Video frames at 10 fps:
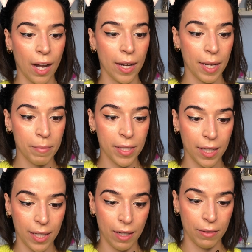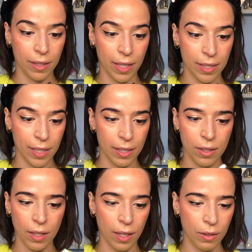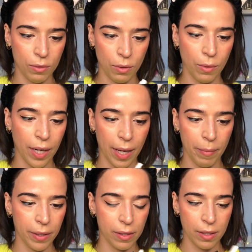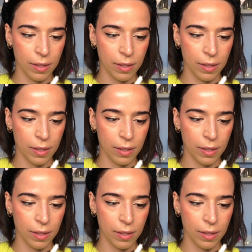I am taking out the excess. I don't know what happens.